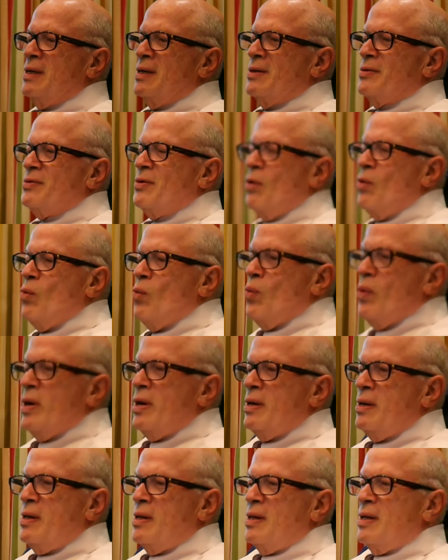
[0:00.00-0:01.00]
Don't
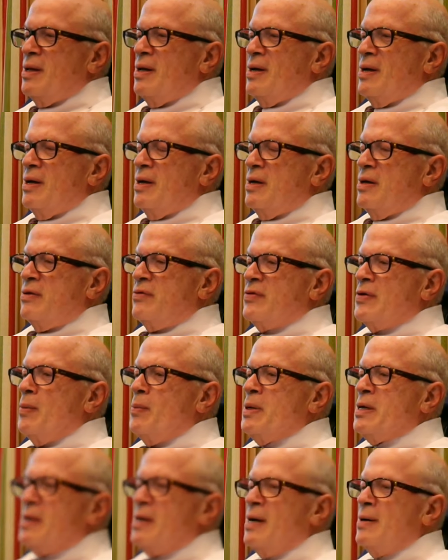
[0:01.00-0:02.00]
wait. If
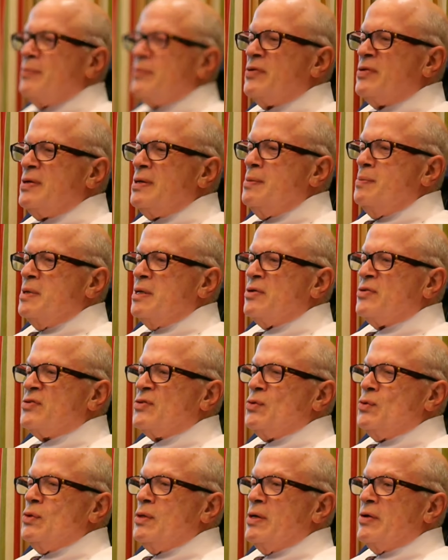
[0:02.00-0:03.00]
somebody comes see me and it's
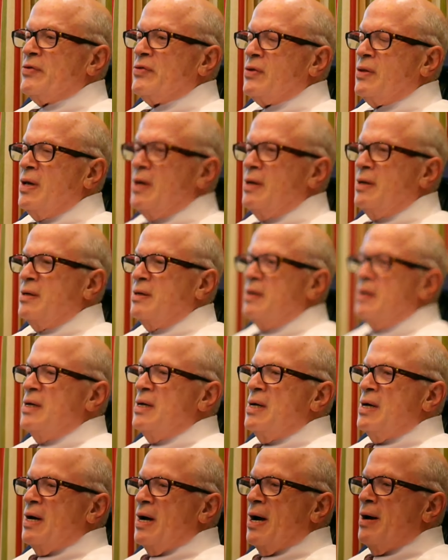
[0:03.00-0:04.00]
2 years later,
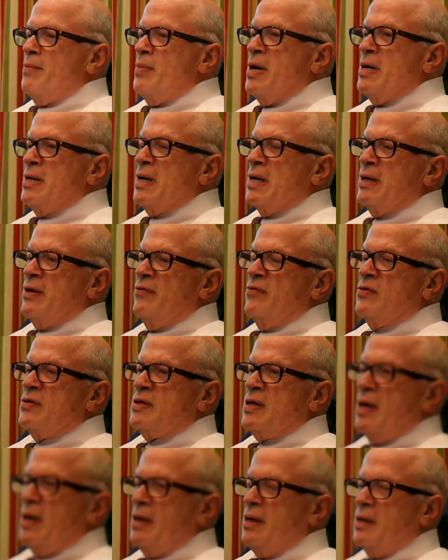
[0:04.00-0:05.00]
I may not even
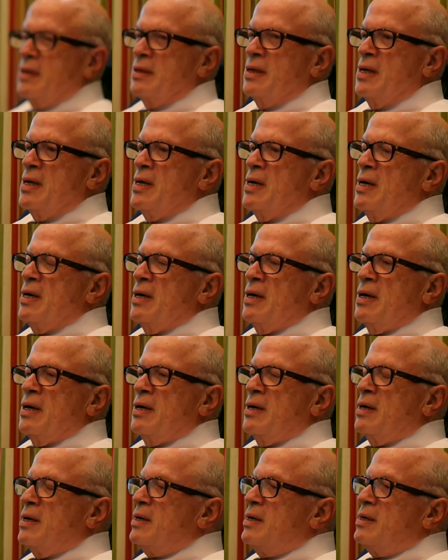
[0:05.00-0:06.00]
take it.
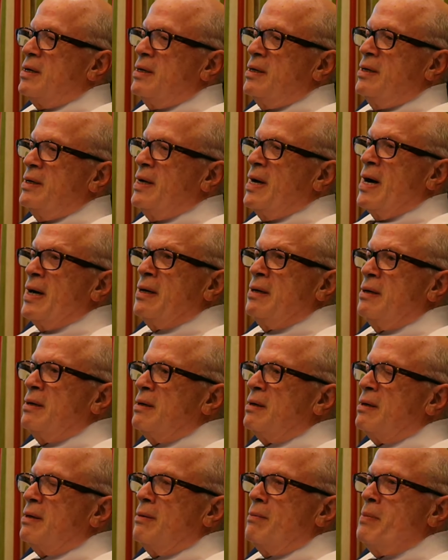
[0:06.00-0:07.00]
You got to
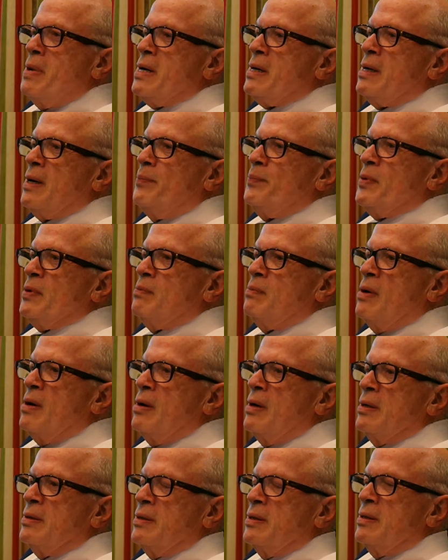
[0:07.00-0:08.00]
make up your
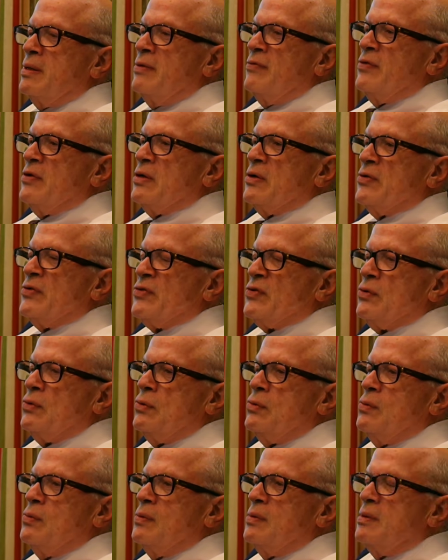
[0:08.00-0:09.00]
mind. If you're going to
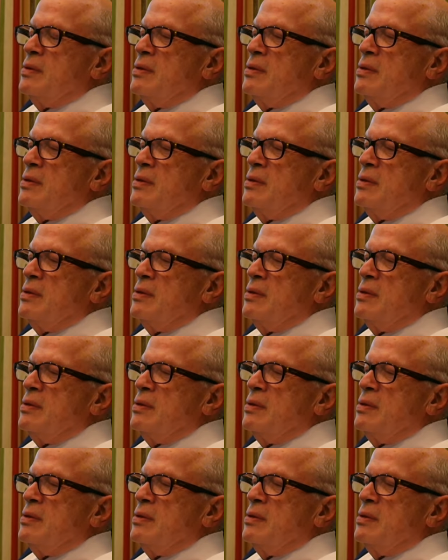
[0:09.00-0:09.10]
sue,